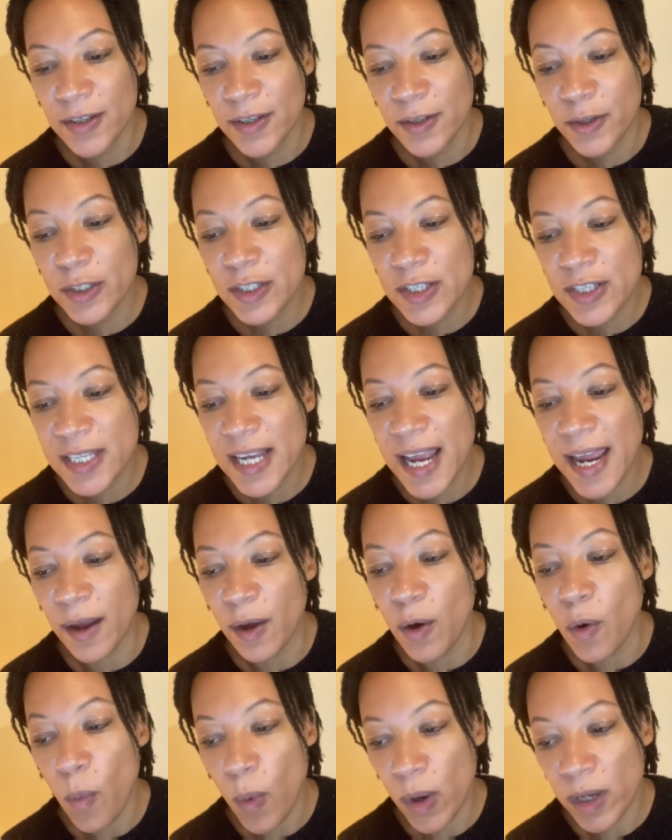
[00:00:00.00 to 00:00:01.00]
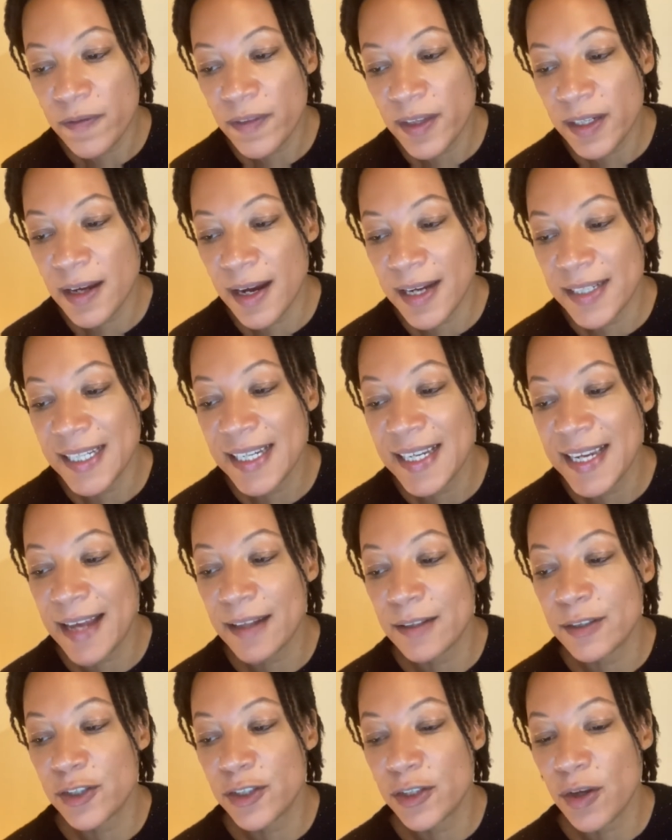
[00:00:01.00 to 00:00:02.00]
could sing one of the
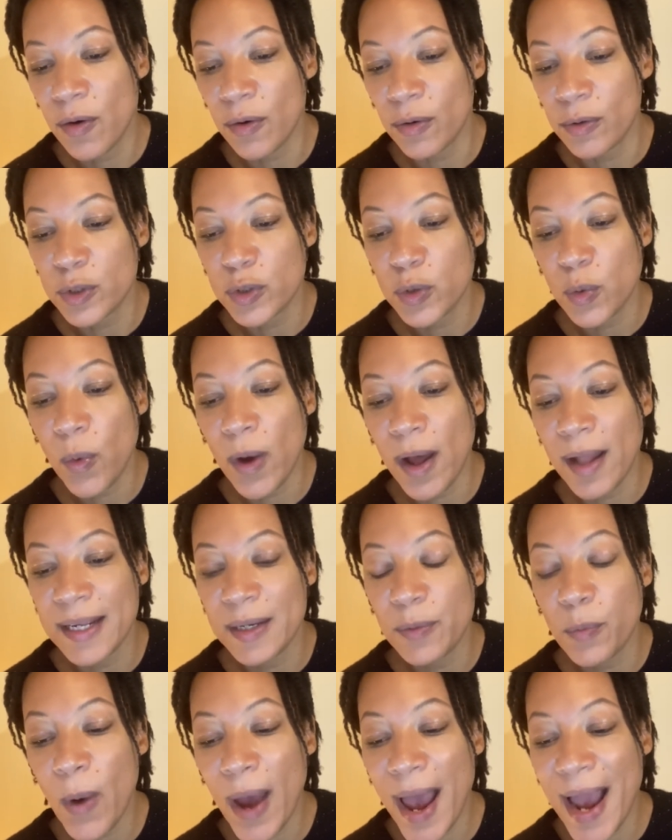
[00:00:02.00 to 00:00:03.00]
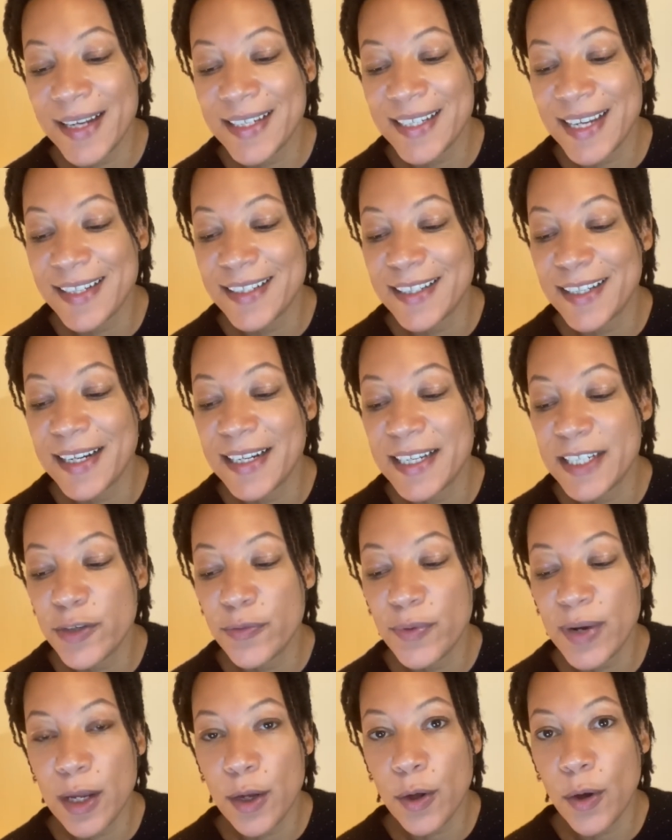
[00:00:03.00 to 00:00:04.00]
nightingale's songs while it wagged its
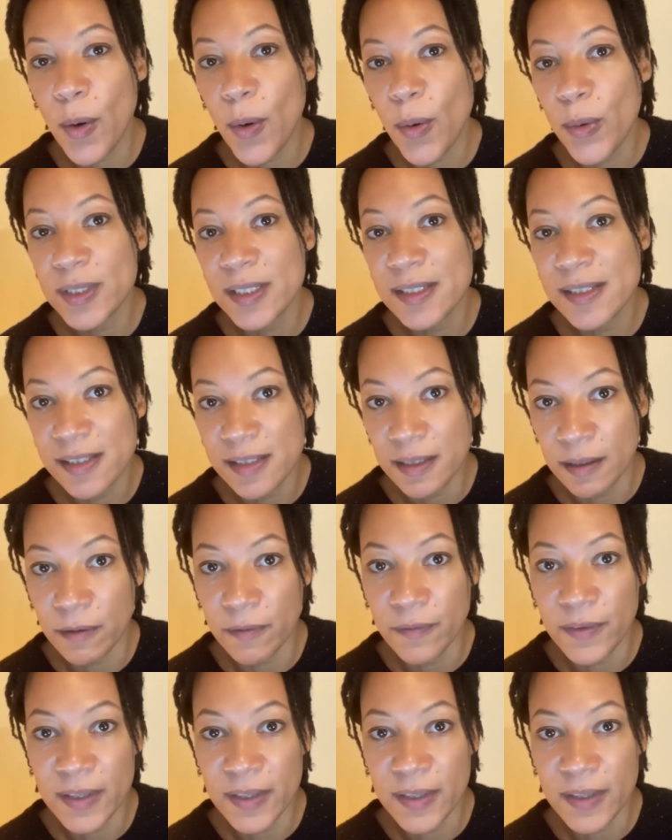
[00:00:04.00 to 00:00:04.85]
glittering gold and silver